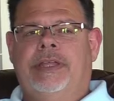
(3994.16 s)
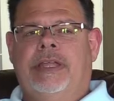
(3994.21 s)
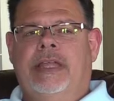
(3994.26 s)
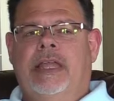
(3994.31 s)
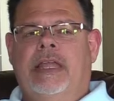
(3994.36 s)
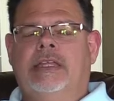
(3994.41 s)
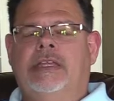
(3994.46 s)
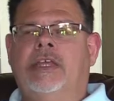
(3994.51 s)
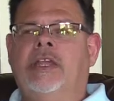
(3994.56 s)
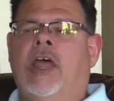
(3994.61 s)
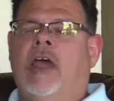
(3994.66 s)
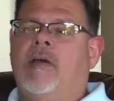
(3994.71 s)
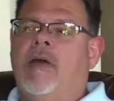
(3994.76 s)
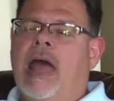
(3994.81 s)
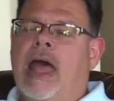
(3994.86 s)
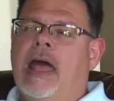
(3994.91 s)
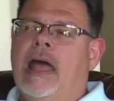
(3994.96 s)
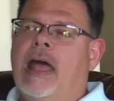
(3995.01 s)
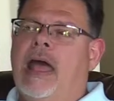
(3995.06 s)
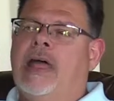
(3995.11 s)
You know,
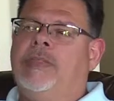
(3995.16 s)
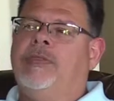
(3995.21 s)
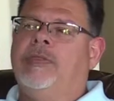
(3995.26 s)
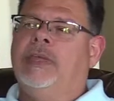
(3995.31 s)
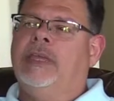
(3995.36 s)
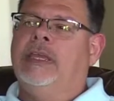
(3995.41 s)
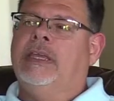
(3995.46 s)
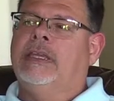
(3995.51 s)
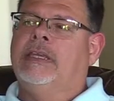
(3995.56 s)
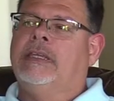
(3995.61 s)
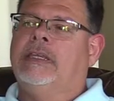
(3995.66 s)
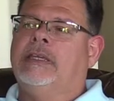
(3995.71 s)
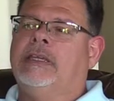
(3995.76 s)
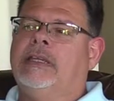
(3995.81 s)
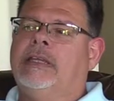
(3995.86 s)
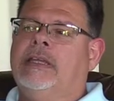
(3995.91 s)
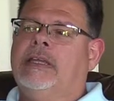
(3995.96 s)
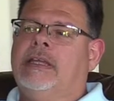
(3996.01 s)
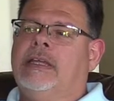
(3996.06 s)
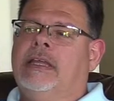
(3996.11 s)
I think
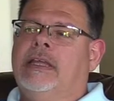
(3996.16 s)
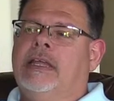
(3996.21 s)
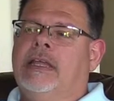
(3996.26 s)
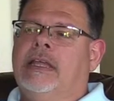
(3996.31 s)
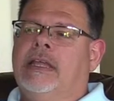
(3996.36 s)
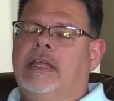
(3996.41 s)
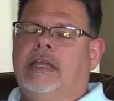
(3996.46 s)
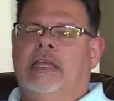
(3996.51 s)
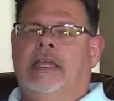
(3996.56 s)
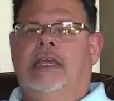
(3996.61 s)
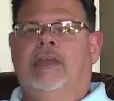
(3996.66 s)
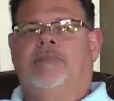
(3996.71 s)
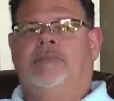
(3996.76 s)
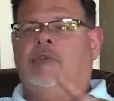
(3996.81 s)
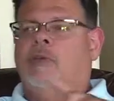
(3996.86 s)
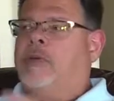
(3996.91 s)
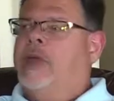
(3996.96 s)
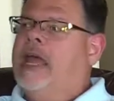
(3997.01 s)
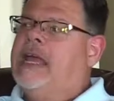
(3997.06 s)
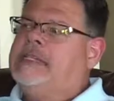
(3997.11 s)
if
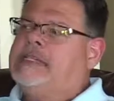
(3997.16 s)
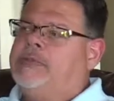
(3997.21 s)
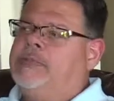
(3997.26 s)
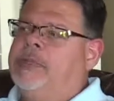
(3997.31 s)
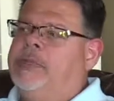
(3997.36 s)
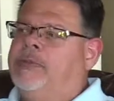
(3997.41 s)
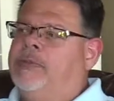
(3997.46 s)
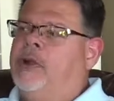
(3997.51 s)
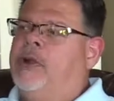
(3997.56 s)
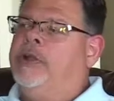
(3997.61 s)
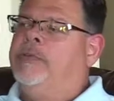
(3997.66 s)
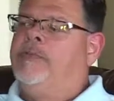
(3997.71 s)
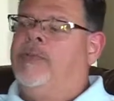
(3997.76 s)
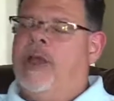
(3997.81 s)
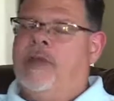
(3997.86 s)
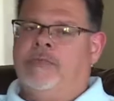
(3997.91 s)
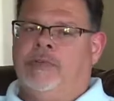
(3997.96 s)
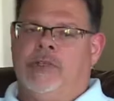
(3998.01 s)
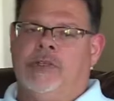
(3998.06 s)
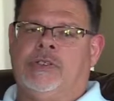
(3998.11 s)
you'd asked me
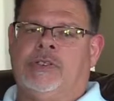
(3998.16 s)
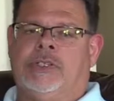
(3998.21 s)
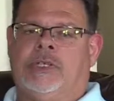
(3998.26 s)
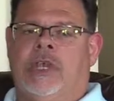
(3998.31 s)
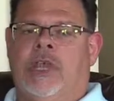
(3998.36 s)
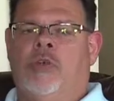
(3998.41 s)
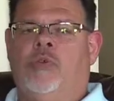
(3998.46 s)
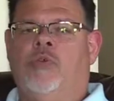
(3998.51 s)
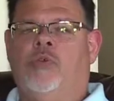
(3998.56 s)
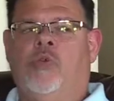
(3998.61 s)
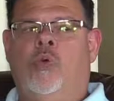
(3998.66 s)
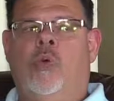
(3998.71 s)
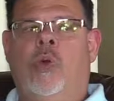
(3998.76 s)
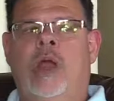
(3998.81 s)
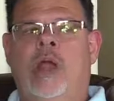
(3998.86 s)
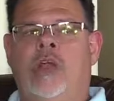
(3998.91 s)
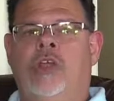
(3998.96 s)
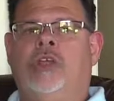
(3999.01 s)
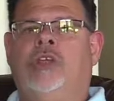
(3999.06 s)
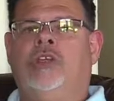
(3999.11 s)
35 years ago,
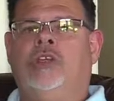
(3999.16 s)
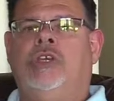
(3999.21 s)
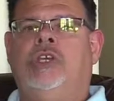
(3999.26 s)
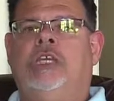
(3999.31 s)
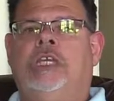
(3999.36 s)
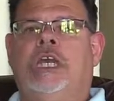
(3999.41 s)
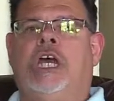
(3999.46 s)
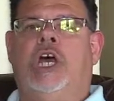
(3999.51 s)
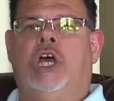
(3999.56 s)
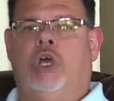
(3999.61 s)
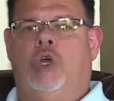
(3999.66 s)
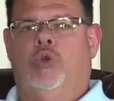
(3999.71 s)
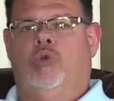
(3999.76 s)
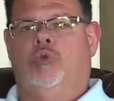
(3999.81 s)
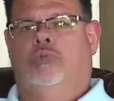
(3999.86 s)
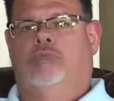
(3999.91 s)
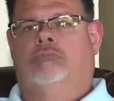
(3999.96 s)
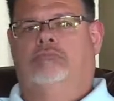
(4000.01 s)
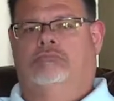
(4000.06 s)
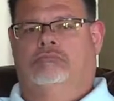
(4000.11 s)
where do you go?
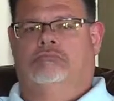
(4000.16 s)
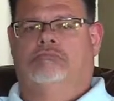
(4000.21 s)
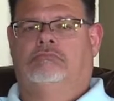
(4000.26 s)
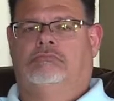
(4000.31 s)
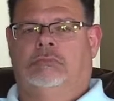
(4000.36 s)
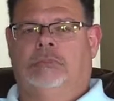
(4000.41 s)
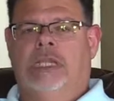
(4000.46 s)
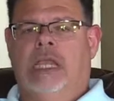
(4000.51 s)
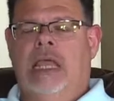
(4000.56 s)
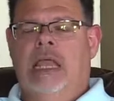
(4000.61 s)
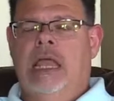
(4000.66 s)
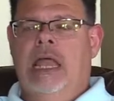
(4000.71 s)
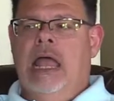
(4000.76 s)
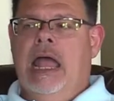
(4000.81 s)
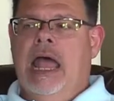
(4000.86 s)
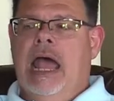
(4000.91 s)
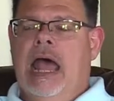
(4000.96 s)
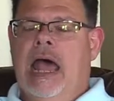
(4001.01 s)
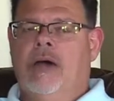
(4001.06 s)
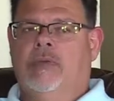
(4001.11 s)

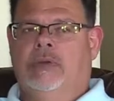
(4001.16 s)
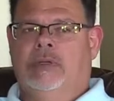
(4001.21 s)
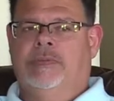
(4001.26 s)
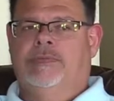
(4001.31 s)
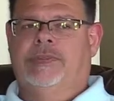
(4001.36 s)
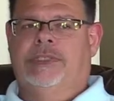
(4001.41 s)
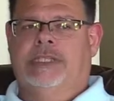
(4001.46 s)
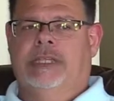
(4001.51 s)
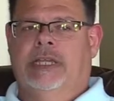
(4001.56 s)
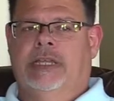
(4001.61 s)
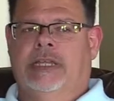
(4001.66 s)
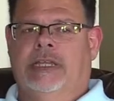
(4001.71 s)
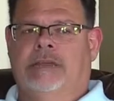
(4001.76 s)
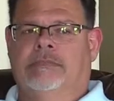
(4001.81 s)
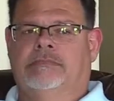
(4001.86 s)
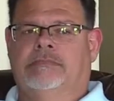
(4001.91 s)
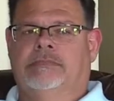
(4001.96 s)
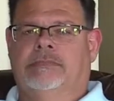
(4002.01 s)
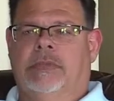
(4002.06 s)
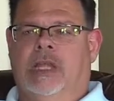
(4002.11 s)
I would have said
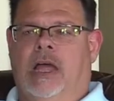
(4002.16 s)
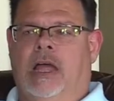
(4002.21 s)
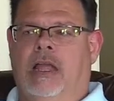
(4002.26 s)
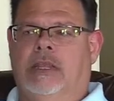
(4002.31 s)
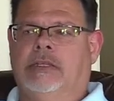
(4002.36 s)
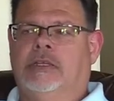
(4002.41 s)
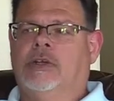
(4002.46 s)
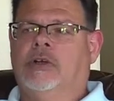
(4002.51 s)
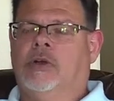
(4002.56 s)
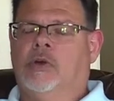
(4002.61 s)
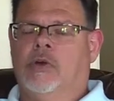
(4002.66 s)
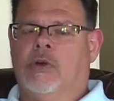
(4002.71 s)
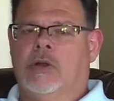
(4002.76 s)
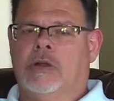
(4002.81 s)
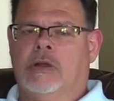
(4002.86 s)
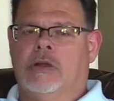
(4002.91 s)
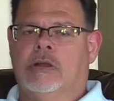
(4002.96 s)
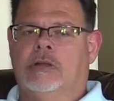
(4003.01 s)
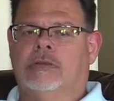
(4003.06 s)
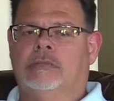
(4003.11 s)
Encore,